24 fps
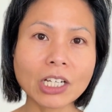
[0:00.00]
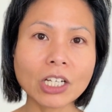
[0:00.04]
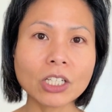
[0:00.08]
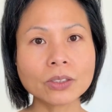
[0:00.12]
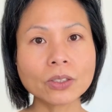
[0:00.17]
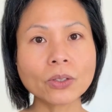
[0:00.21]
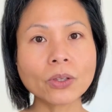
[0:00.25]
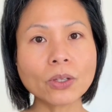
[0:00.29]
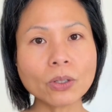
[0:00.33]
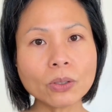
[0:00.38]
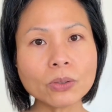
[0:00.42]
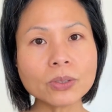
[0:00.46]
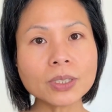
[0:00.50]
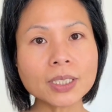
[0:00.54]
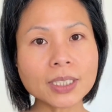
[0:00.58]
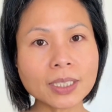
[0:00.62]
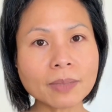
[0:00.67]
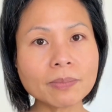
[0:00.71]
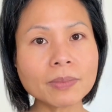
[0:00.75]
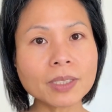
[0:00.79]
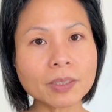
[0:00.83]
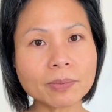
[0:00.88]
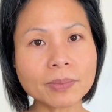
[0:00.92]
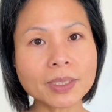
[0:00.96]
So those
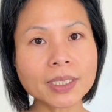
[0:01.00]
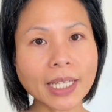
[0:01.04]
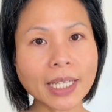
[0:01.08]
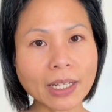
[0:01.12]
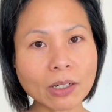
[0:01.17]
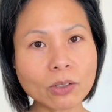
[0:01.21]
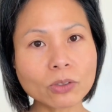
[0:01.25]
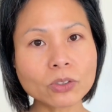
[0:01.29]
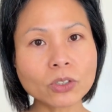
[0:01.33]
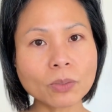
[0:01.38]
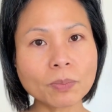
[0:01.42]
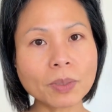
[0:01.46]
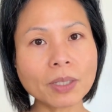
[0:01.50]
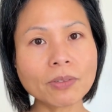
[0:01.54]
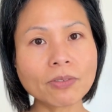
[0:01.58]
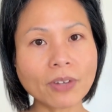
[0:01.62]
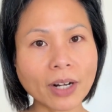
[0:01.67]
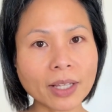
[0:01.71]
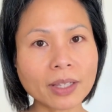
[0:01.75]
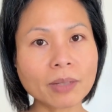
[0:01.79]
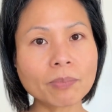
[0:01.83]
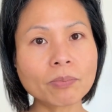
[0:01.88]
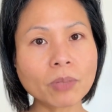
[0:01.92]
symptoms can also be rather